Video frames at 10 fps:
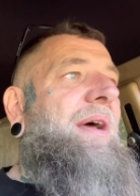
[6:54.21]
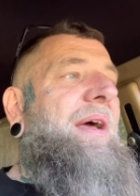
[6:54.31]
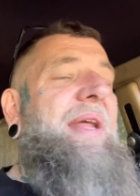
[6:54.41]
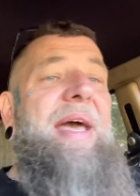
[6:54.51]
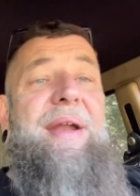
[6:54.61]

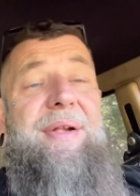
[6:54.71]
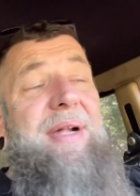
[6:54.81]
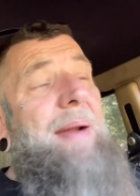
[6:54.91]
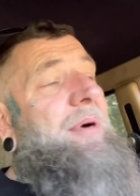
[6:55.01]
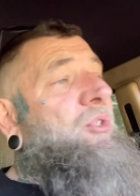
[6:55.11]
And he had a
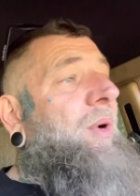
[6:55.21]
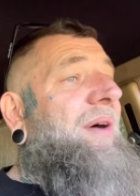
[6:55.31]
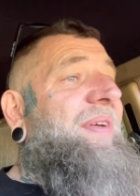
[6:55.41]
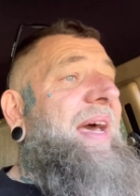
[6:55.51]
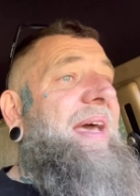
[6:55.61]
Cyber
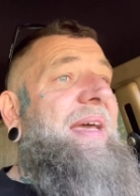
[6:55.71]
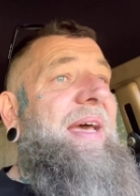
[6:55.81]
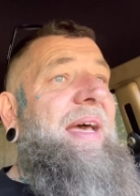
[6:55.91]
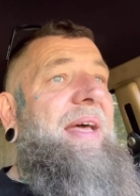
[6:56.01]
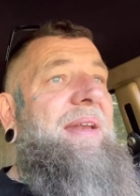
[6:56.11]

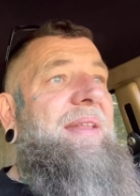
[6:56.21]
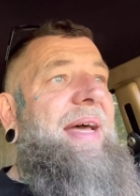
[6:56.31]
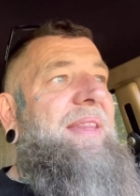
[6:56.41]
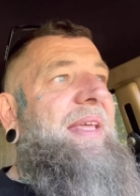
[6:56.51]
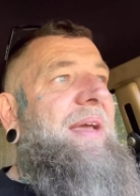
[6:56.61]
12K, and
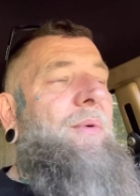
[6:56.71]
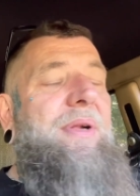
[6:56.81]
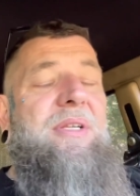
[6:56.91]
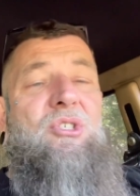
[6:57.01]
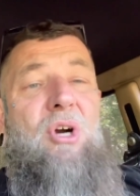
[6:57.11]
that thing
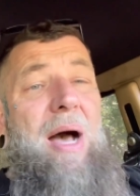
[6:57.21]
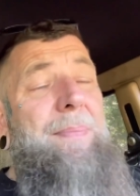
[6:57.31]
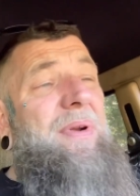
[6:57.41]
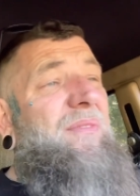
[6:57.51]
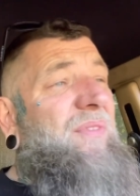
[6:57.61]
was
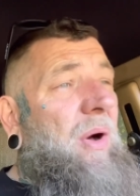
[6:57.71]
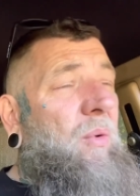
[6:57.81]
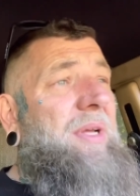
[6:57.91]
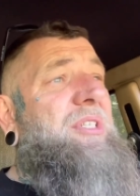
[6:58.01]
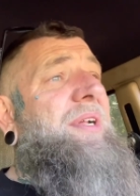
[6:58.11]
dropping
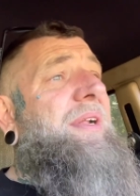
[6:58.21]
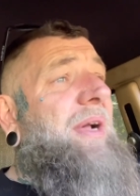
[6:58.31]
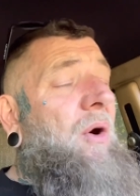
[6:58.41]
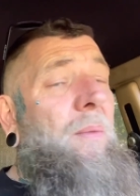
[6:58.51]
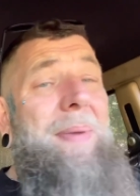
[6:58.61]
voltage
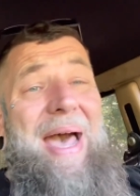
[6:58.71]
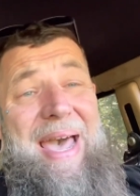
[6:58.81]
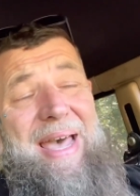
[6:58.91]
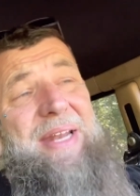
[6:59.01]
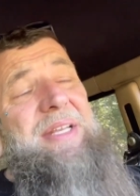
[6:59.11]
so
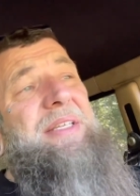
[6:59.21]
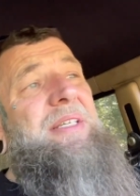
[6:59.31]
bad